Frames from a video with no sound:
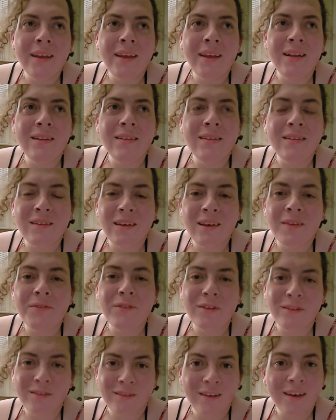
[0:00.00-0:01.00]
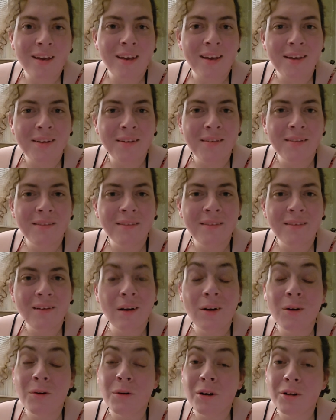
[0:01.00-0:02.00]
it's safe to say.
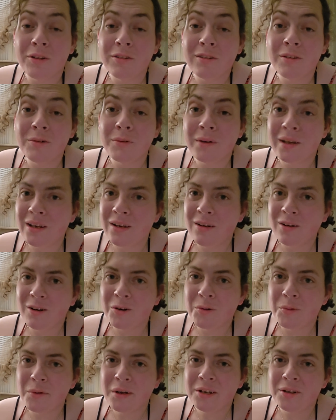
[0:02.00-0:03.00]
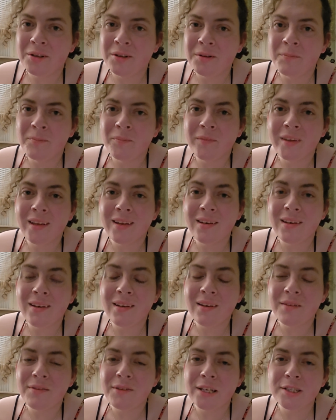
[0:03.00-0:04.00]
Oh, also, in her will,
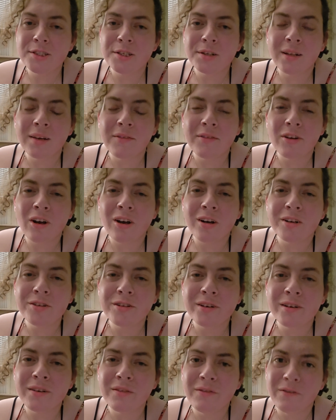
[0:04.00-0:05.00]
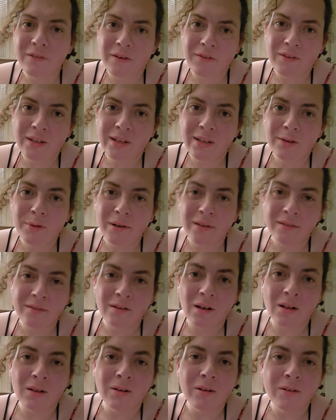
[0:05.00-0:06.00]
Indiana Fletcher left
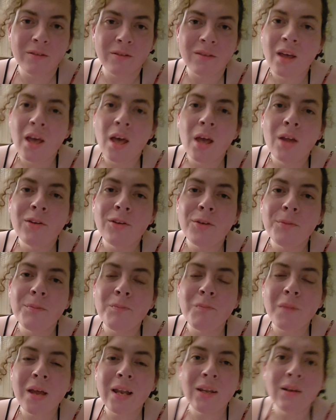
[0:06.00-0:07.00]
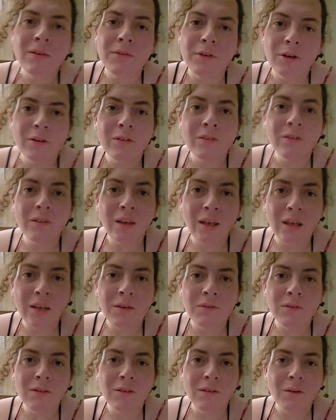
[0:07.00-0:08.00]
$150 to many of her
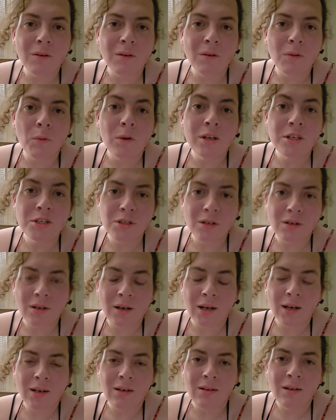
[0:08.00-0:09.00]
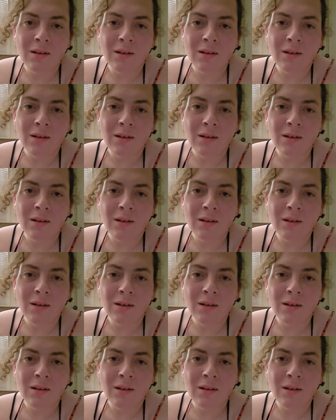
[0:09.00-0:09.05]
slaves when she died.